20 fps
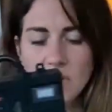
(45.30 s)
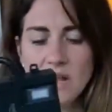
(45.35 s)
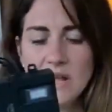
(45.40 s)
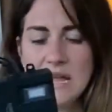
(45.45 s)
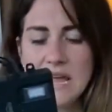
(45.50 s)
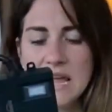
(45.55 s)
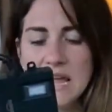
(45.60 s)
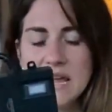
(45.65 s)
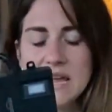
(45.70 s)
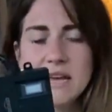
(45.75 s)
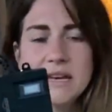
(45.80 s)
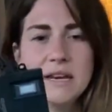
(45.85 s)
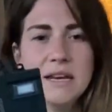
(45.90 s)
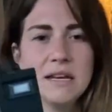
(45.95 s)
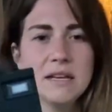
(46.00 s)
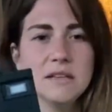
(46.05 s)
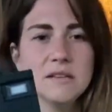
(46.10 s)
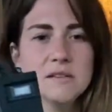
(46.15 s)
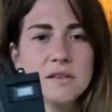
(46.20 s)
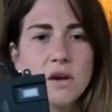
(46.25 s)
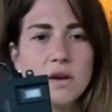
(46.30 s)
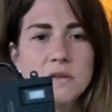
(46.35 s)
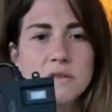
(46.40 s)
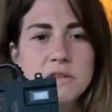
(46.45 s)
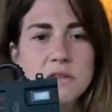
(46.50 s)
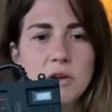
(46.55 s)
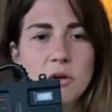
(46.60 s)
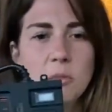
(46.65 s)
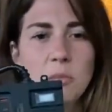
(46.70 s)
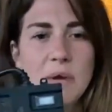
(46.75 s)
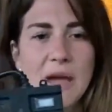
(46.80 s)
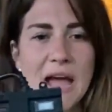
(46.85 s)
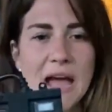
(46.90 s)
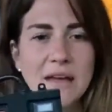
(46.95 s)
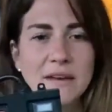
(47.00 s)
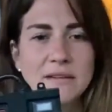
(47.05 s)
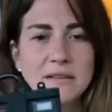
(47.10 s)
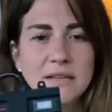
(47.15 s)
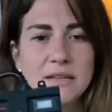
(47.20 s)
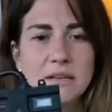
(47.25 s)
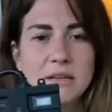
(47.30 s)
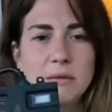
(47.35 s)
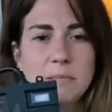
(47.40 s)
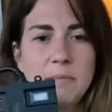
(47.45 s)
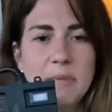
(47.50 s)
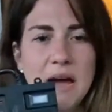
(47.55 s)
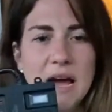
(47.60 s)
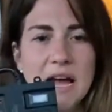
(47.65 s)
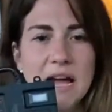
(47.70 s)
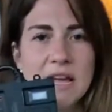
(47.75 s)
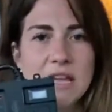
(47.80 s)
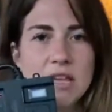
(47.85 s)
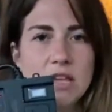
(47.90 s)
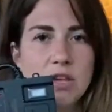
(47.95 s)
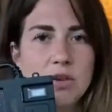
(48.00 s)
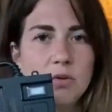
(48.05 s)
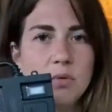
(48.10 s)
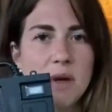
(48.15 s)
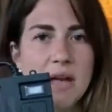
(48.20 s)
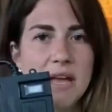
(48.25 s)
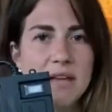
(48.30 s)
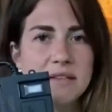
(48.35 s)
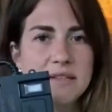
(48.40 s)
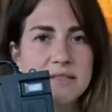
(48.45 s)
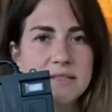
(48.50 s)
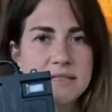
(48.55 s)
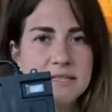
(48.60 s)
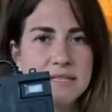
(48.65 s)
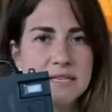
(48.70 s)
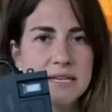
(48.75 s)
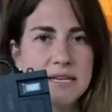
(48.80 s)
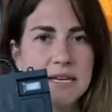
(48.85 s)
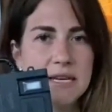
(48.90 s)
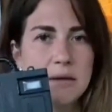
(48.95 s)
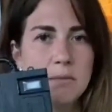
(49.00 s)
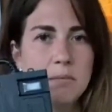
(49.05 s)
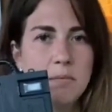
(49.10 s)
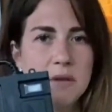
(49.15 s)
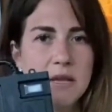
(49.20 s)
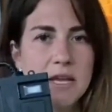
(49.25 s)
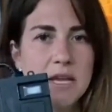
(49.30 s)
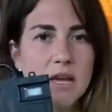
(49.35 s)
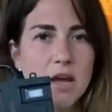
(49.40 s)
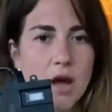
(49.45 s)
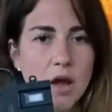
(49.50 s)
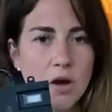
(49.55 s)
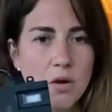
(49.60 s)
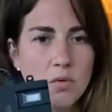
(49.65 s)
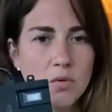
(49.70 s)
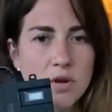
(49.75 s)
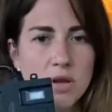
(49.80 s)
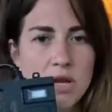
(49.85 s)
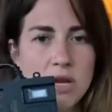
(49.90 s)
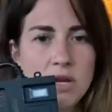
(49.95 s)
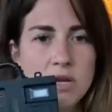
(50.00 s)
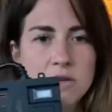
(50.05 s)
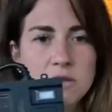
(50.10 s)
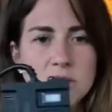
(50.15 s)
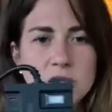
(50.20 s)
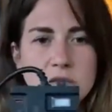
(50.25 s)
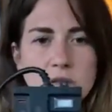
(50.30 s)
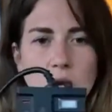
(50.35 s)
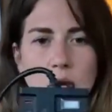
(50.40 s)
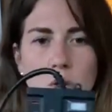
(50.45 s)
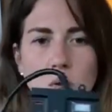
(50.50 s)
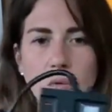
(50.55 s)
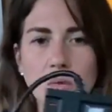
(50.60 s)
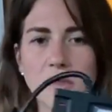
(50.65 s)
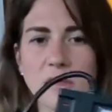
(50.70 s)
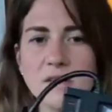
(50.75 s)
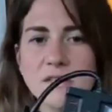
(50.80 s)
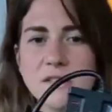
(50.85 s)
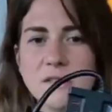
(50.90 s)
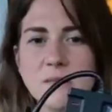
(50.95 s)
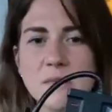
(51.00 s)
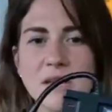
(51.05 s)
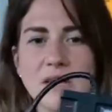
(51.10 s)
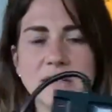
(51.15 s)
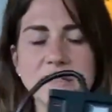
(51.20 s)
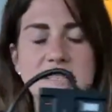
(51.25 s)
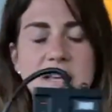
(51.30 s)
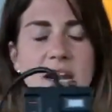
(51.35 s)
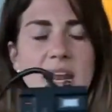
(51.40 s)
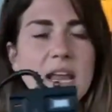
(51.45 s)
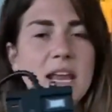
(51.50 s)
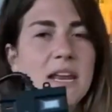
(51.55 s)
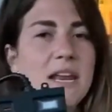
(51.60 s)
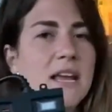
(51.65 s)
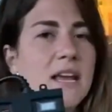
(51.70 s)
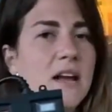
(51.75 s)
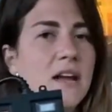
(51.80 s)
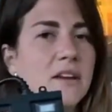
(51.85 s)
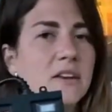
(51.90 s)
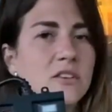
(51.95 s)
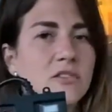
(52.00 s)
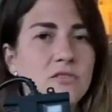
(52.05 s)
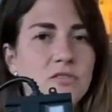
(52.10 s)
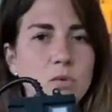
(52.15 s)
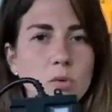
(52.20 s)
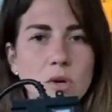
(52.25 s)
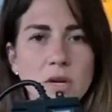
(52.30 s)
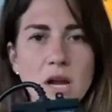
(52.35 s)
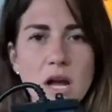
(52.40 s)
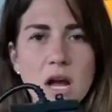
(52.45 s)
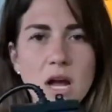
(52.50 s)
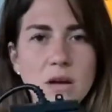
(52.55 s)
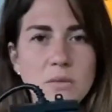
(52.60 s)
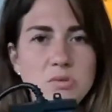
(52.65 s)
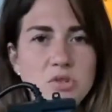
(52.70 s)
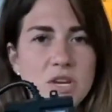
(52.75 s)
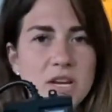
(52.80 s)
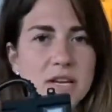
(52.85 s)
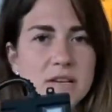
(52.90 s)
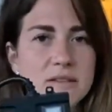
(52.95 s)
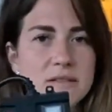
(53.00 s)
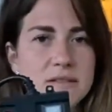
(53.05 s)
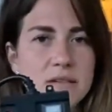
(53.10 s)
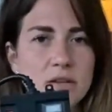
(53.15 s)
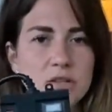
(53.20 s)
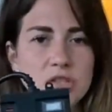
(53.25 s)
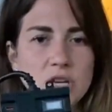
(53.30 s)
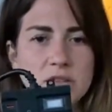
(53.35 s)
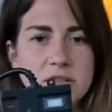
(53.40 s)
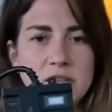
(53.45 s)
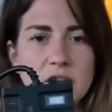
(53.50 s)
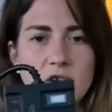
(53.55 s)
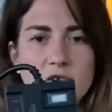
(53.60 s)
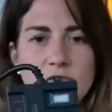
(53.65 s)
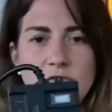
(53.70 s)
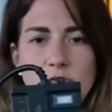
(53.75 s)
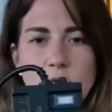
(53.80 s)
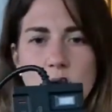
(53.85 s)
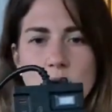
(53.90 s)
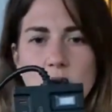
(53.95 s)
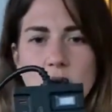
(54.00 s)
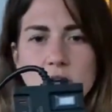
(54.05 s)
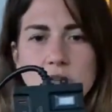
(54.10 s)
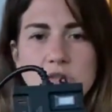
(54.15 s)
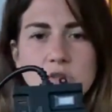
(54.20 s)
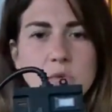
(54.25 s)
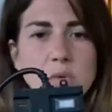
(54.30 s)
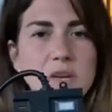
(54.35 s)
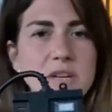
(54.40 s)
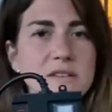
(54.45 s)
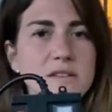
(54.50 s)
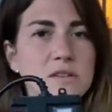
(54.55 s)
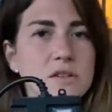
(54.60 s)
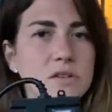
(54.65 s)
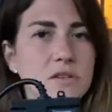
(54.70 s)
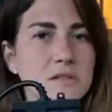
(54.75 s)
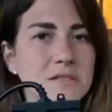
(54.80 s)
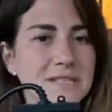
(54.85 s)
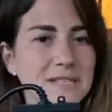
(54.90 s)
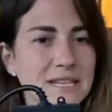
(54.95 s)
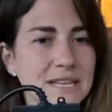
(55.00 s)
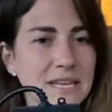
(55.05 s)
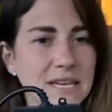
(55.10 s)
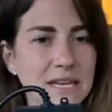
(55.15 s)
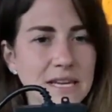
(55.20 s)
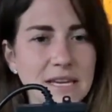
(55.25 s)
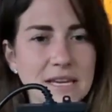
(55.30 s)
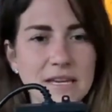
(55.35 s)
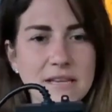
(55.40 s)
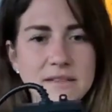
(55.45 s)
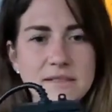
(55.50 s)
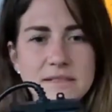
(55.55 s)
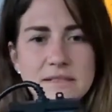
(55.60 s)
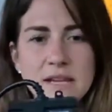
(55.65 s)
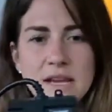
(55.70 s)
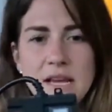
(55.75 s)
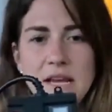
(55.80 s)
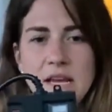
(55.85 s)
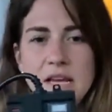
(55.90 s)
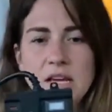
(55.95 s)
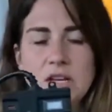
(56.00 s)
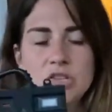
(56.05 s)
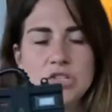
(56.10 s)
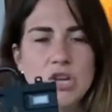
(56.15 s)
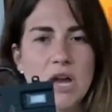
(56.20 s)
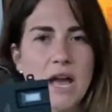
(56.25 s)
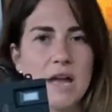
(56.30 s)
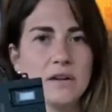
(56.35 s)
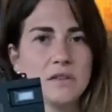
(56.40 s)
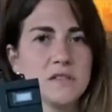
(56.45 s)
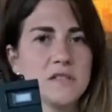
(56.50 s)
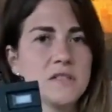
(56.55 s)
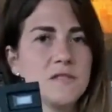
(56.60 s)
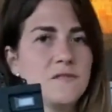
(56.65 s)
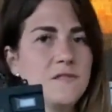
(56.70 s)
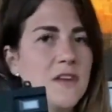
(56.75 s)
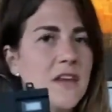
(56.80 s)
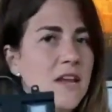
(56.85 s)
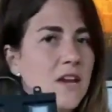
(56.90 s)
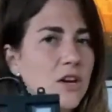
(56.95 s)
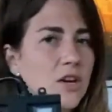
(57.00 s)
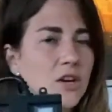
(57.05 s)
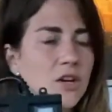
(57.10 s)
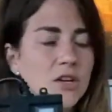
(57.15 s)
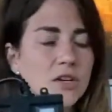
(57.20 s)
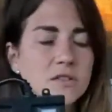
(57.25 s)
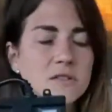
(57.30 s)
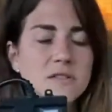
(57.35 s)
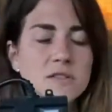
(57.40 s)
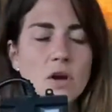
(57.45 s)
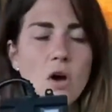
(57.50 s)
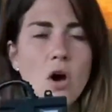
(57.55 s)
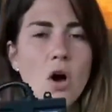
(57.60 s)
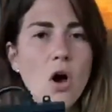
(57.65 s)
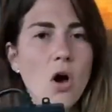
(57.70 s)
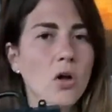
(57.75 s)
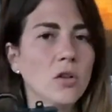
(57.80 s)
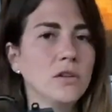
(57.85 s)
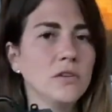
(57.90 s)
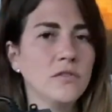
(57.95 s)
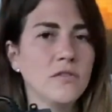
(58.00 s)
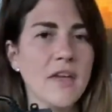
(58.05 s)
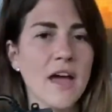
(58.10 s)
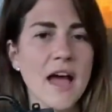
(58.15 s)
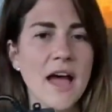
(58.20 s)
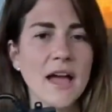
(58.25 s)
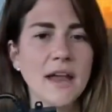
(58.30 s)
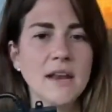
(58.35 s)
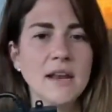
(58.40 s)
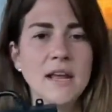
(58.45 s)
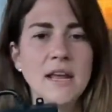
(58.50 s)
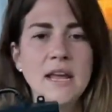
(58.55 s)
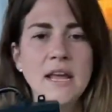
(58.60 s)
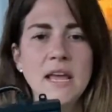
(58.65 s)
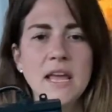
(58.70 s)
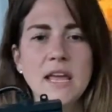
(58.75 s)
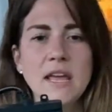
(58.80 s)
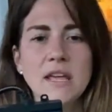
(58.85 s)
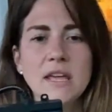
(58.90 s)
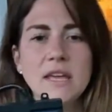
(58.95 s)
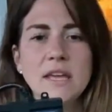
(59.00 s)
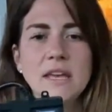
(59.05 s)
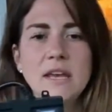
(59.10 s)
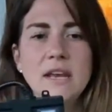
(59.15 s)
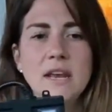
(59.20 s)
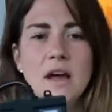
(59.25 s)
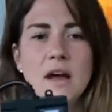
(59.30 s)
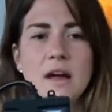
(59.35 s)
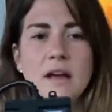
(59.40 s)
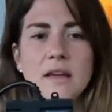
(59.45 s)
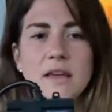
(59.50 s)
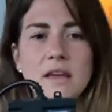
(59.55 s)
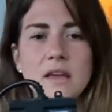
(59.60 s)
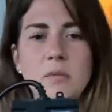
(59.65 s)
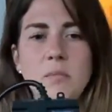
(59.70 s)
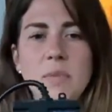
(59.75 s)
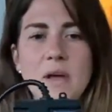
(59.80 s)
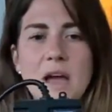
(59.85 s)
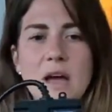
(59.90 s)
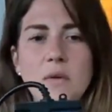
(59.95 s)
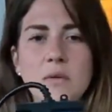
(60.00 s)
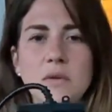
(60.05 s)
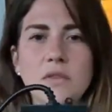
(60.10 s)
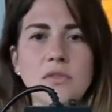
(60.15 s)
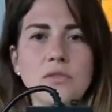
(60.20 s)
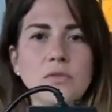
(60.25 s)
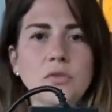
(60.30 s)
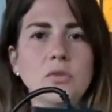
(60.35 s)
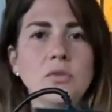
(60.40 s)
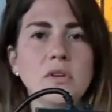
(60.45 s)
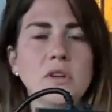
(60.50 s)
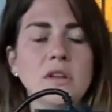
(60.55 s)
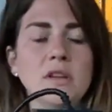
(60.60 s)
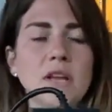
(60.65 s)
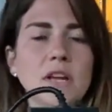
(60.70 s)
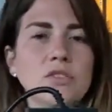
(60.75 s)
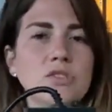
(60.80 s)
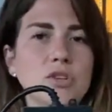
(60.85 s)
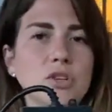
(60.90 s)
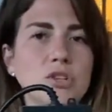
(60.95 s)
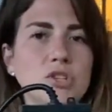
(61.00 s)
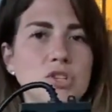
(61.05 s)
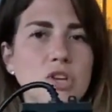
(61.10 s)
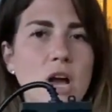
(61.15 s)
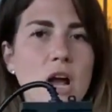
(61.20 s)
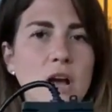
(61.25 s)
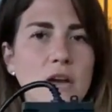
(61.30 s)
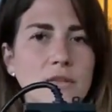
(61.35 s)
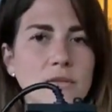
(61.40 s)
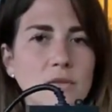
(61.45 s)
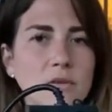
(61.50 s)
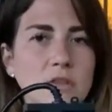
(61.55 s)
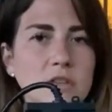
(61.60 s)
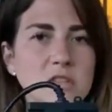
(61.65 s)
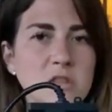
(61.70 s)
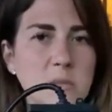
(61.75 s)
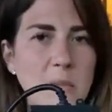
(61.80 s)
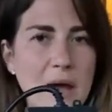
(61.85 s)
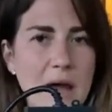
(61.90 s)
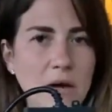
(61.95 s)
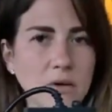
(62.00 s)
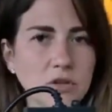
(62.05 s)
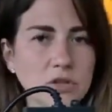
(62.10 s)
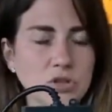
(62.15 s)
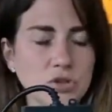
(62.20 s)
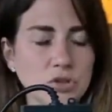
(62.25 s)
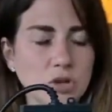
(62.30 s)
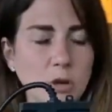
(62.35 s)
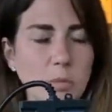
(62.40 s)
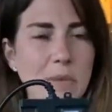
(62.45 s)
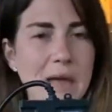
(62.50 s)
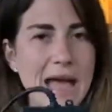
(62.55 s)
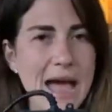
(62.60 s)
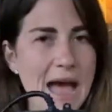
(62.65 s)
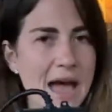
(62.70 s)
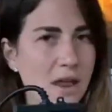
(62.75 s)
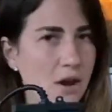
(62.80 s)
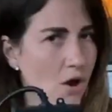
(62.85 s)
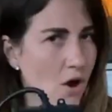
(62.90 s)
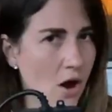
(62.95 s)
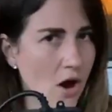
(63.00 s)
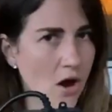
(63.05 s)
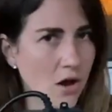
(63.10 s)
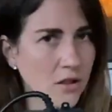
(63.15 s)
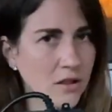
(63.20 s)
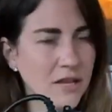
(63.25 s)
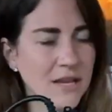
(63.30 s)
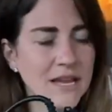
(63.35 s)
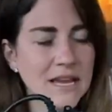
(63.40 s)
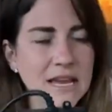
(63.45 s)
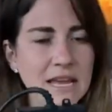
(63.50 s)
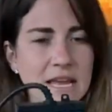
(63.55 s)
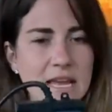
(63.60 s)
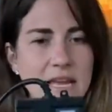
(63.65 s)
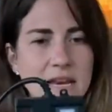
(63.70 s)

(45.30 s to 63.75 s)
and it is also patented by USTPO. So this means that any kind of foreign object, such as a fork, tweezers, keys, child's fingers, all of that, it cannot get powered through an electric shock through this power strip at all. It